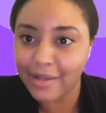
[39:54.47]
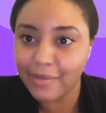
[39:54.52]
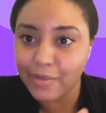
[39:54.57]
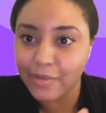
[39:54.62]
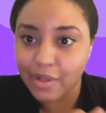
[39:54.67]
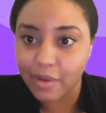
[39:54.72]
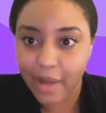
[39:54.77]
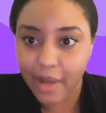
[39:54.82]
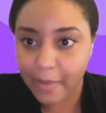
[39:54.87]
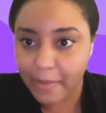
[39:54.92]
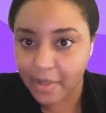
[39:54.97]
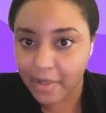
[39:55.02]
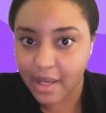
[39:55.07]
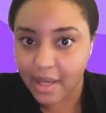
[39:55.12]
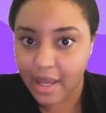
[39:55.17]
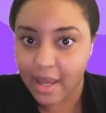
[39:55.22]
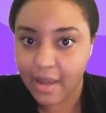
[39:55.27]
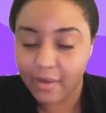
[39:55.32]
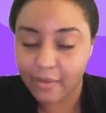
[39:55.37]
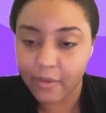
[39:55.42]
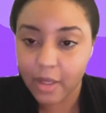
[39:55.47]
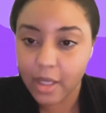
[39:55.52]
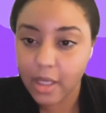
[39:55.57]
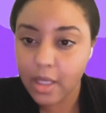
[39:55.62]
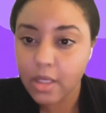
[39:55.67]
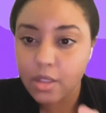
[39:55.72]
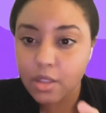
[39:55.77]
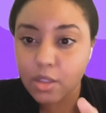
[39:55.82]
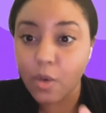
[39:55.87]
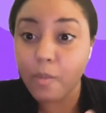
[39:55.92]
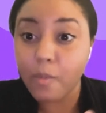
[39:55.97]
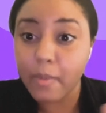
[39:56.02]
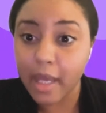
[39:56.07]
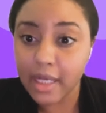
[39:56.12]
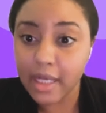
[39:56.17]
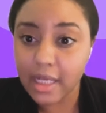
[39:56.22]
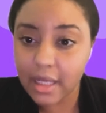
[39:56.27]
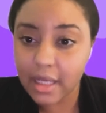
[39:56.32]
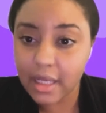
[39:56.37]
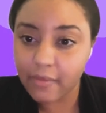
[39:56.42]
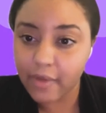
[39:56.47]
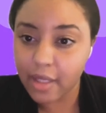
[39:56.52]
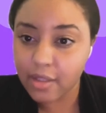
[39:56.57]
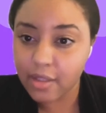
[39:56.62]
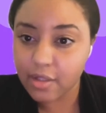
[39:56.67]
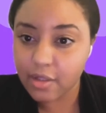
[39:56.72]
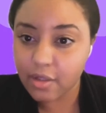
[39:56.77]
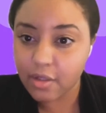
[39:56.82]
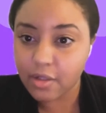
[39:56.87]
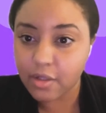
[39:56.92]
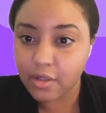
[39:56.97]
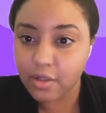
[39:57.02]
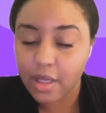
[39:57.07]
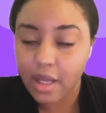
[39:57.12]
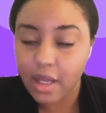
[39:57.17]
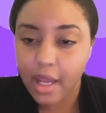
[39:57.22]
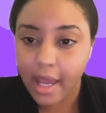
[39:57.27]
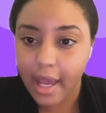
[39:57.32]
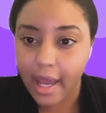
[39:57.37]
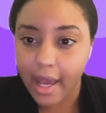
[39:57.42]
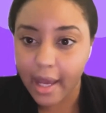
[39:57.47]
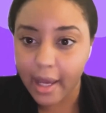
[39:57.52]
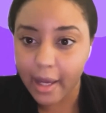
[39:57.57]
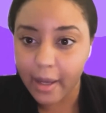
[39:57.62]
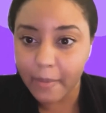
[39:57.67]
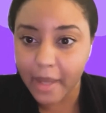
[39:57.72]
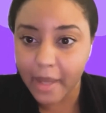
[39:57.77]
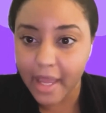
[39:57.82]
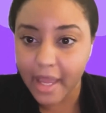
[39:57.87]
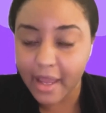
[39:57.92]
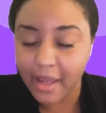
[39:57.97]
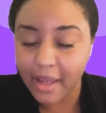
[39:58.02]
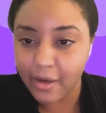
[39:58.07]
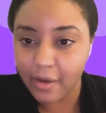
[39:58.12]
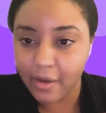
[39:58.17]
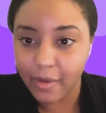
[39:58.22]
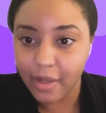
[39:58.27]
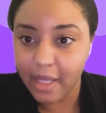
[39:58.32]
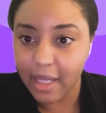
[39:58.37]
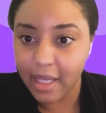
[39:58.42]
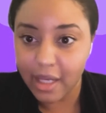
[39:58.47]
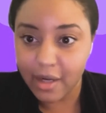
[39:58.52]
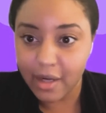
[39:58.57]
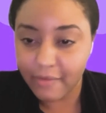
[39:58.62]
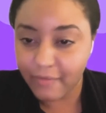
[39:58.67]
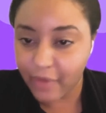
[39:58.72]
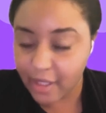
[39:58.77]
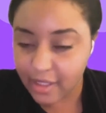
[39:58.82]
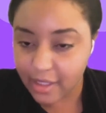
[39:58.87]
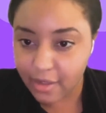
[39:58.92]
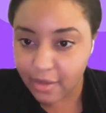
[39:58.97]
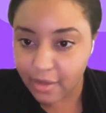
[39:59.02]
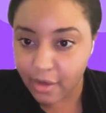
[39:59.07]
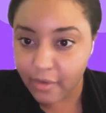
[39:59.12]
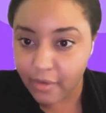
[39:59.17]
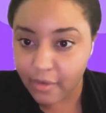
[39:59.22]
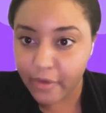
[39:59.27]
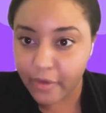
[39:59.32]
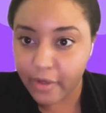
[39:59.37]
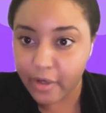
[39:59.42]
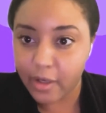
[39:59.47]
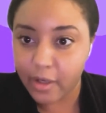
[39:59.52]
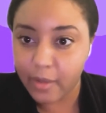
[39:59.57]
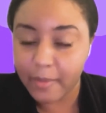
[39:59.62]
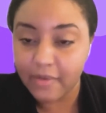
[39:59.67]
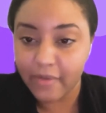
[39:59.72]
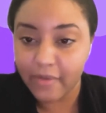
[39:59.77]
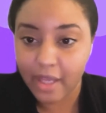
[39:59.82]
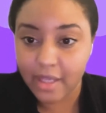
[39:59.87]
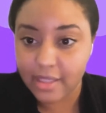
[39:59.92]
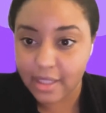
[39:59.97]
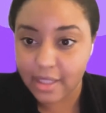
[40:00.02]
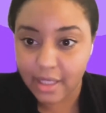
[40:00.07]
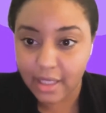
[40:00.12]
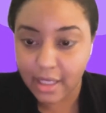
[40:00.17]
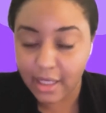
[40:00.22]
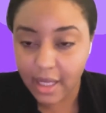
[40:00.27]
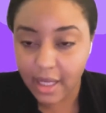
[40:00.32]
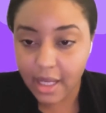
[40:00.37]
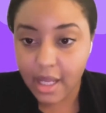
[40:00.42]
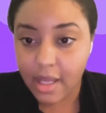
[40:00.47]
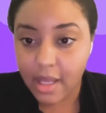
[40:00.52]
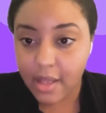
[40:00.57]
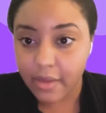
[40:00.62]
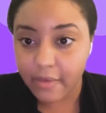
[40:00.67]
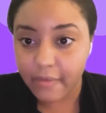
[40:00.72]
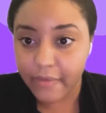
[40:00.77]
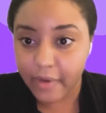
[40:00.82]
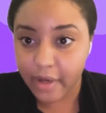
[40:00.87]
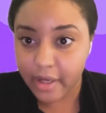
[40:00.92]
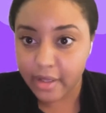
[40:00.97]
And I'm so happy to have so many investors, invested in our firm, invested in the